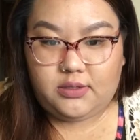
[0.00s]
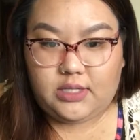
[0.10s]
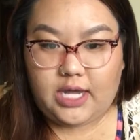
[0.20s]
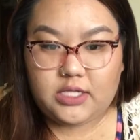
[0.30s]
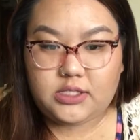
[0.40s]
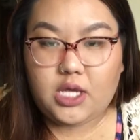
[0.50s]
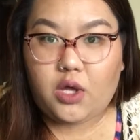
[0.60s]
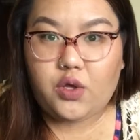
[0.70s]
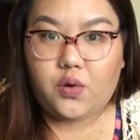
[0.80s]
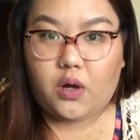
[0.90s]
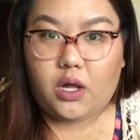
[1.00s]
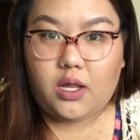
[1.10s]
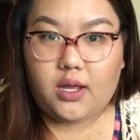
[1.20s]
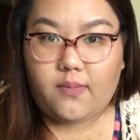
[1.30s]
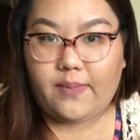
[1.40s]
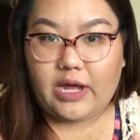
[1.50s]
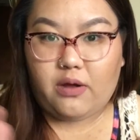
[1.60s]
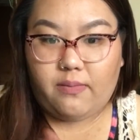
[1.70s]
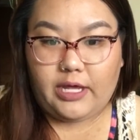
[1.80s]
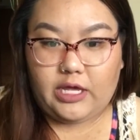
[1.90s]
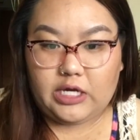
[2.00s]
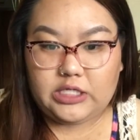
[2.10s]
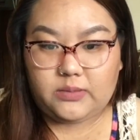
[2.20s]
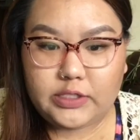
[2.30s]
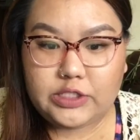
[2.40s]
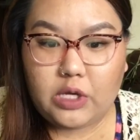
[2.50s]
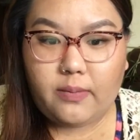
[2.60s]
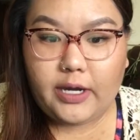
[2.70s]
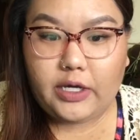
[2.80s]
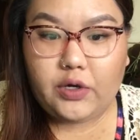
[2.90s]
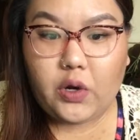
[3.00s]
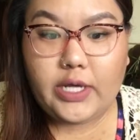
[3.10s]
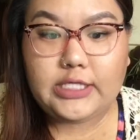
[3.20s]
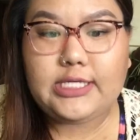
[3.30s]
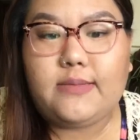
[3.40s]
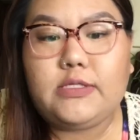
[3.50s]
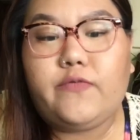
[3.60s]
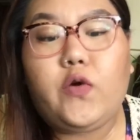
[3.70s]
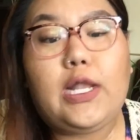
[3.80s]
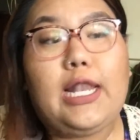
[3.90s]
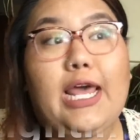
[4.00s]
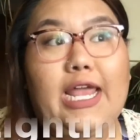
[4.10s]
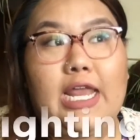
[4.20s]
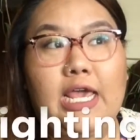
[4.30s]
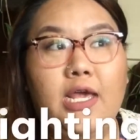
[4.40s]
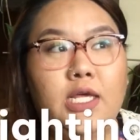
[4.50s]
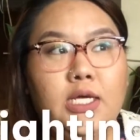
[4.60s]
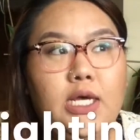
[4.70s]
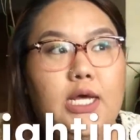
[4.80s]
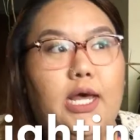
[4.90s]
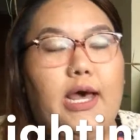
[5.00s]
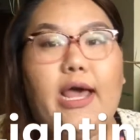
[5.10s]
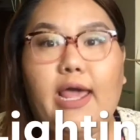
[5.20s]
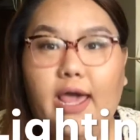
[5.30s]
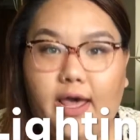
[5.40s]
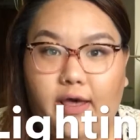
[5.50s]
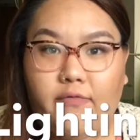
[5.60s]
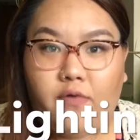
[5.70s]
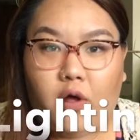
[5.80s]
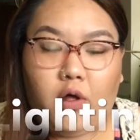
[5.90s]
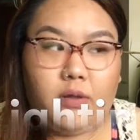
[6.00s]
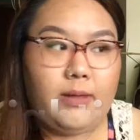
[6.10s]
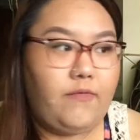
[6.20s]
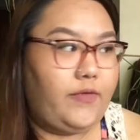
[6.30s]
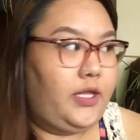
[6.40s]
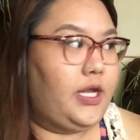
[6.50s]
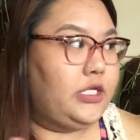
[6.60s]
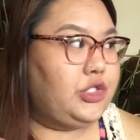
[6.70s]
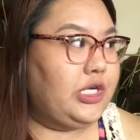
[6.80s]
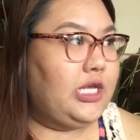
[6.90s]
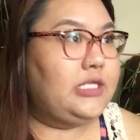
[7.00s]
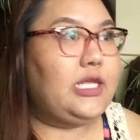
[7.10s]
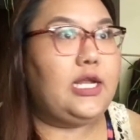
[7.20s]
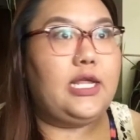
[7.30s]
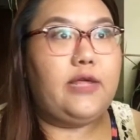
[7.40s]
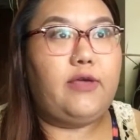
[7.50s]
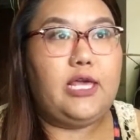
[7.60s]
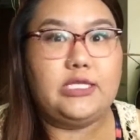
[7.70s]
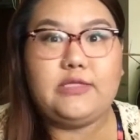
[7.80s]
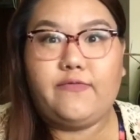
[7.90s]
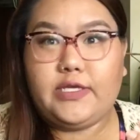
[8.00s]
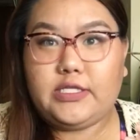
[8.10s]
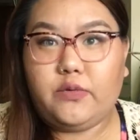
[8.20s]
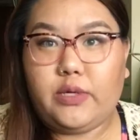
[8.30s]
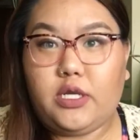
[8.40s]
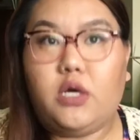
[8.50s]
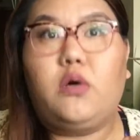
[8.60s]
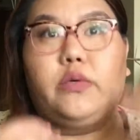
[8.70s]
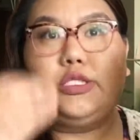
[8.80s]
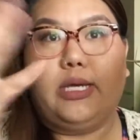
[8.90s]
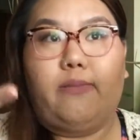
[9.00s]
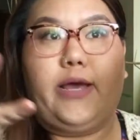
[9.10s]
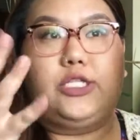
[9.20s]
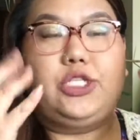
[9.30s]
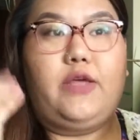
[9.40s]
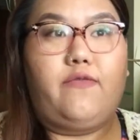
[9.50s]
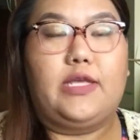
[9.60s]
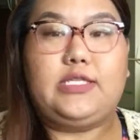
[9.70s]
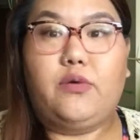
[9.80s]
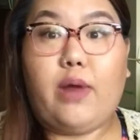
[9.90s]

kind of tell you all about my care tips. So my growing tips for lighting, I have all of my philodendrons at an east facing window, which I'm actually facing